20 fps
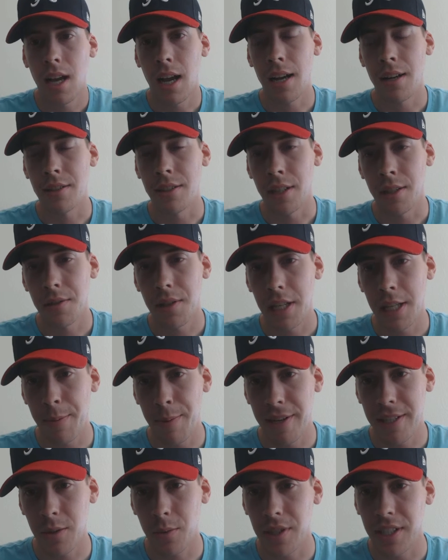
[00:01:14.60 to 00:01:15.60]
I don't know.
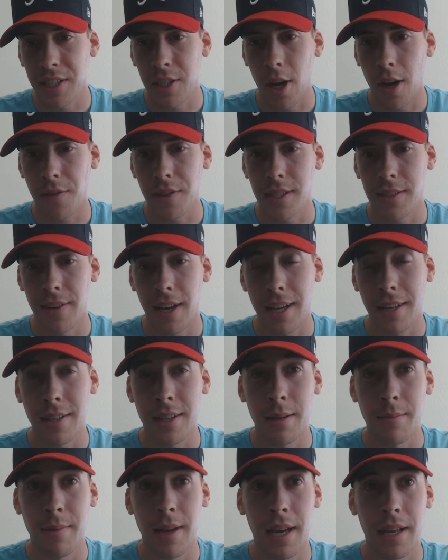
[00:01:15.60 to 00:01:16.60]
Depends on what the Dolphins value
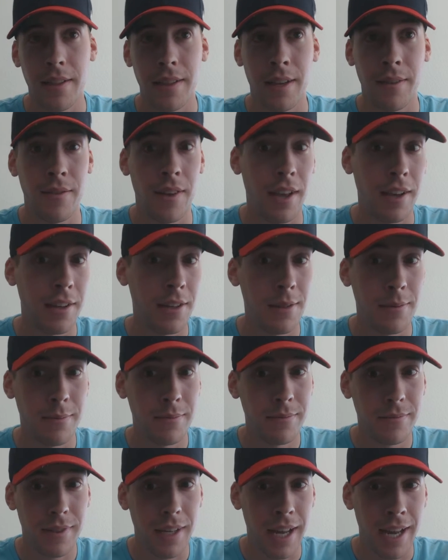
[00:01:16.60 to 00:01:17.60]
them at. They valued
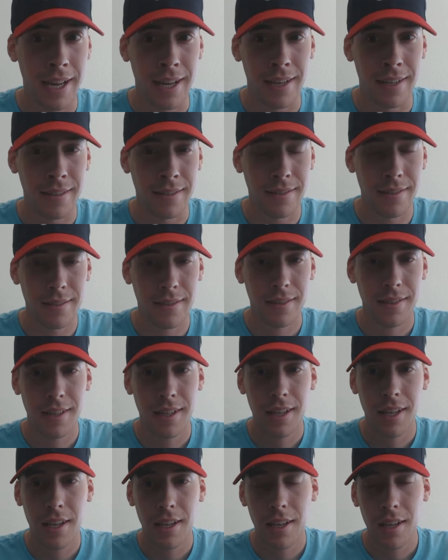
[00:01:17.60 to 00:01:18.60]
them as
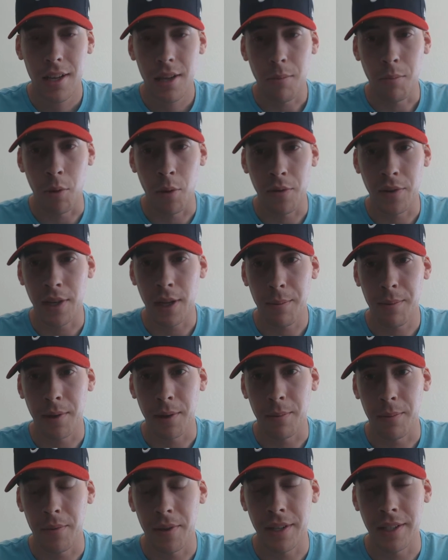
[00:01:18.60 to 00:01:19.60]
moving up
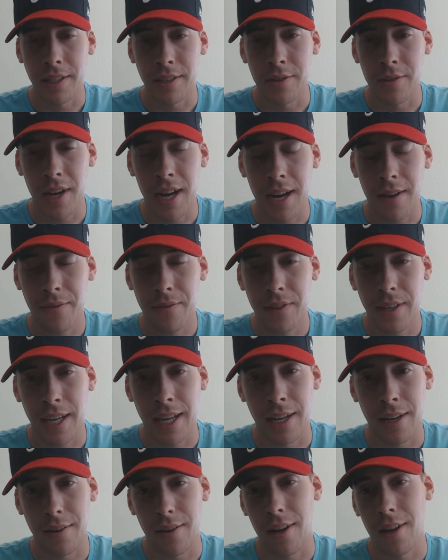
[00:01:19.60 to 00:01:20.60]
in the draft,
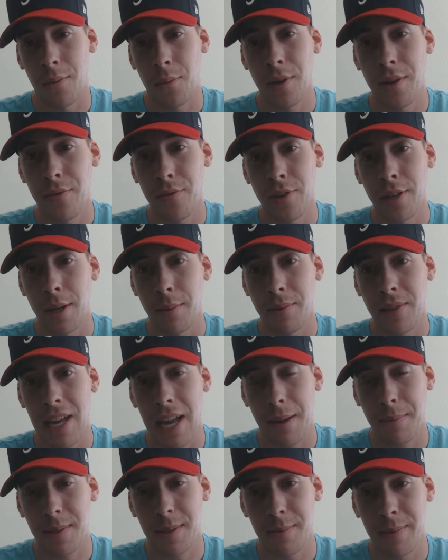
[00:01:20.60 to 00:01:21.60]
and we freed up
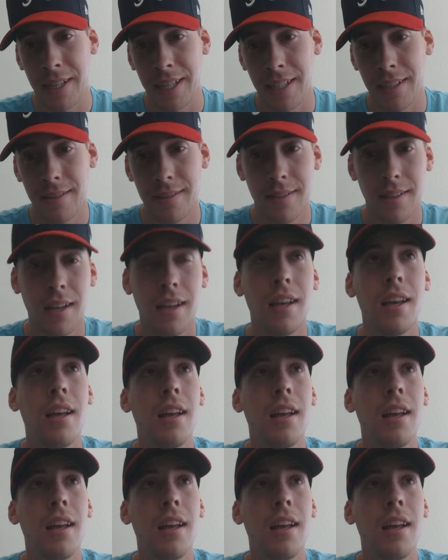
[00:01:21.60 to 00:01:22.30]
cap space.